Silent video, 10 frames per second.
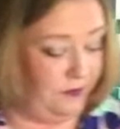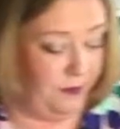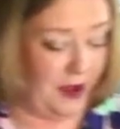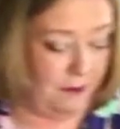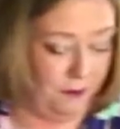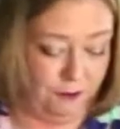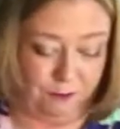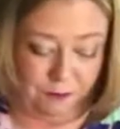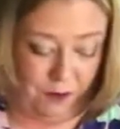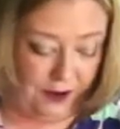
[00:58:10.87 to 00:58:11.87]

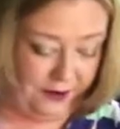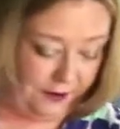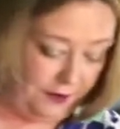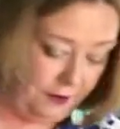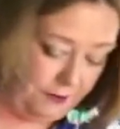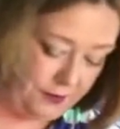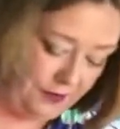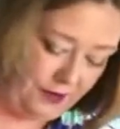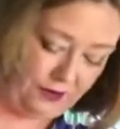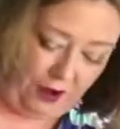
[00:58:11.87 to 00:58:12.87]
People, I don't know
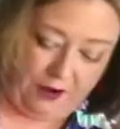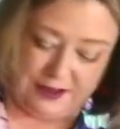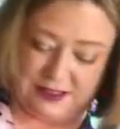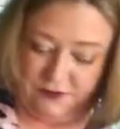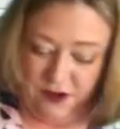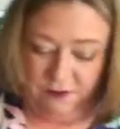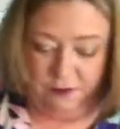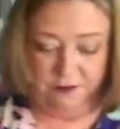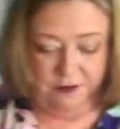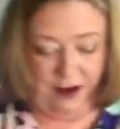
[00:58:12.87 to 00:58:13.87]
you guys, if you've
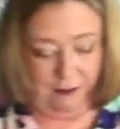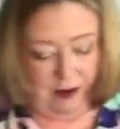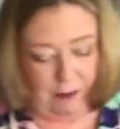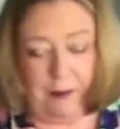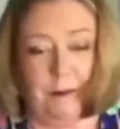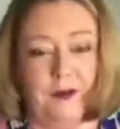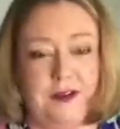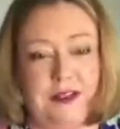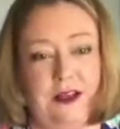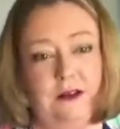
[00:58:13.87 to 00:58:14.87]
family
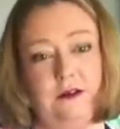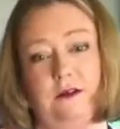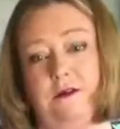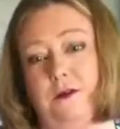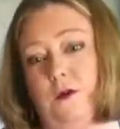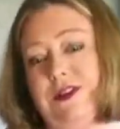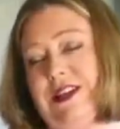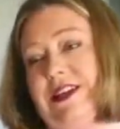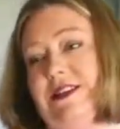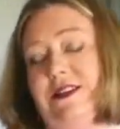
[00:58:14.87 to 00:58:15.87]
members in
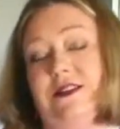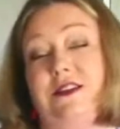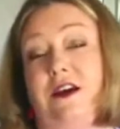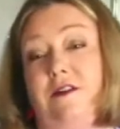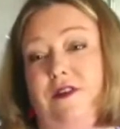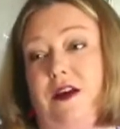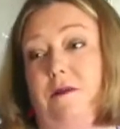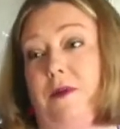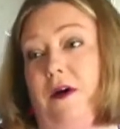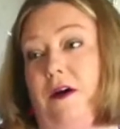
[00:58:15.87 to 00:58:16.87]
forces
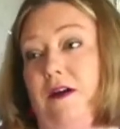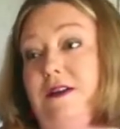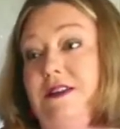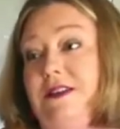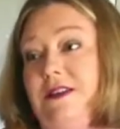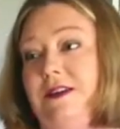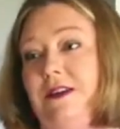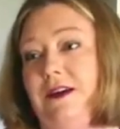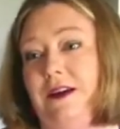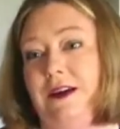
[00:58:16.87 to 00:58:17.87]
serving past,
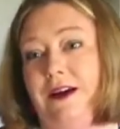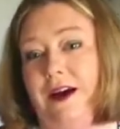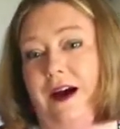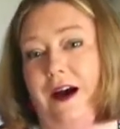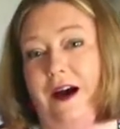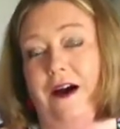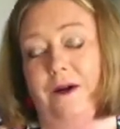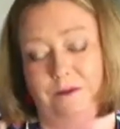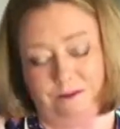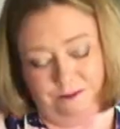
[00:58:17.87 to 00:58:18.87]

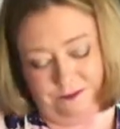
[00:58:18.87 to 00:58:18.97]
and